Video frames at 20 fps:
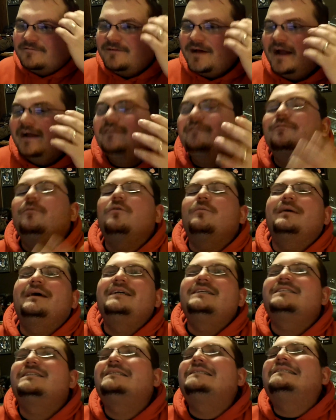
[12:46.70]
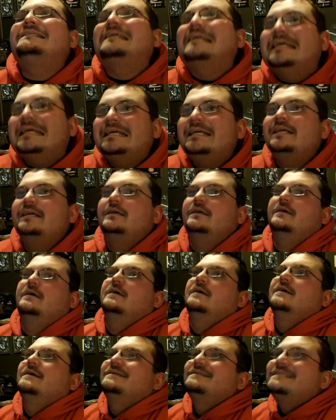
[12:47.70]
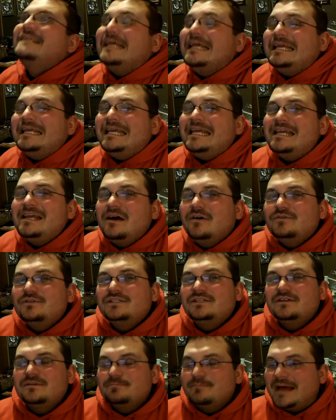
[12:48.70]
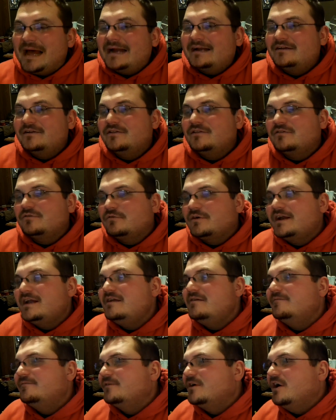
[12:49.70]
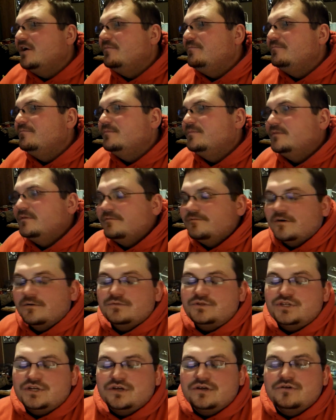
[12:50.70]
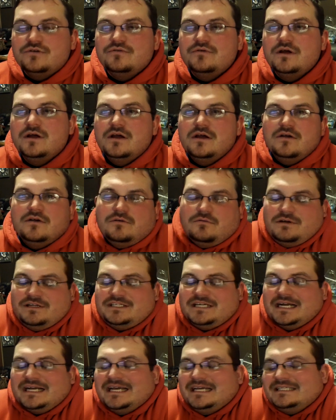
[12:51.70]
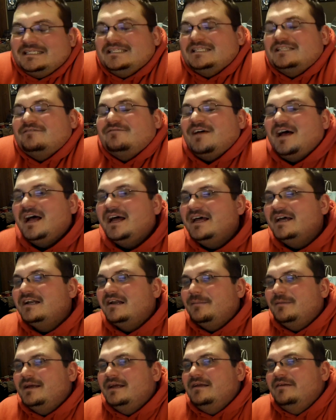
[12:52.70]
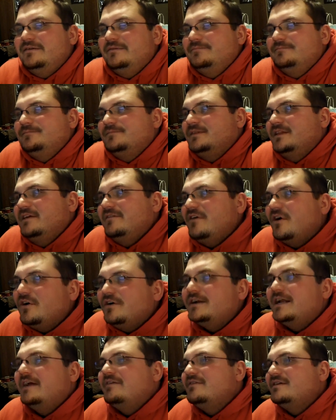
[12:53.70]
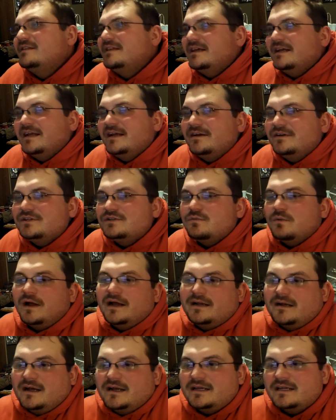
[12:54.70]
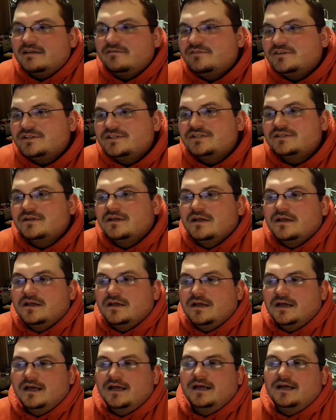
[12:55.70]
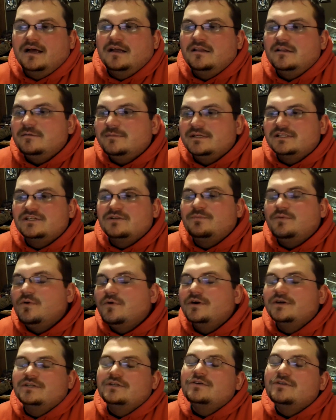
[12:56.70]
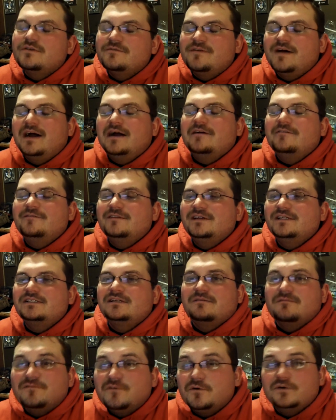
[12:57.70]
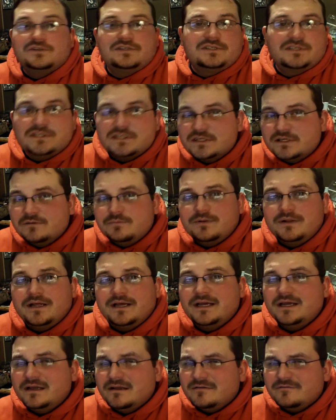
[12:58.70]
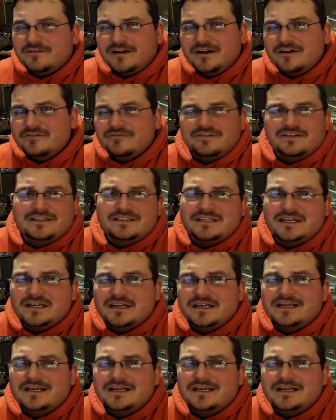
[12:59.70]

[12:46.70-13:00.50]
Fire Formation Tinky. Tinky goes back to 3 from 2, which I guess is fine. I mean, they've hurt everything else. Why not give us a little bit of support to the Fire Fist and force us into playing Fire Fist, I